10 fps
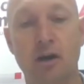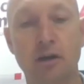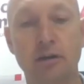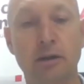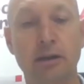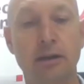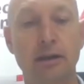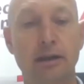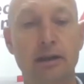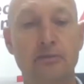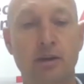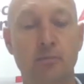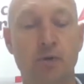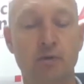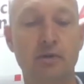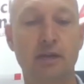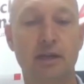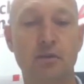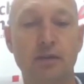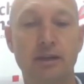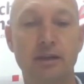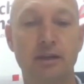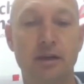are. It's very important that we, you know,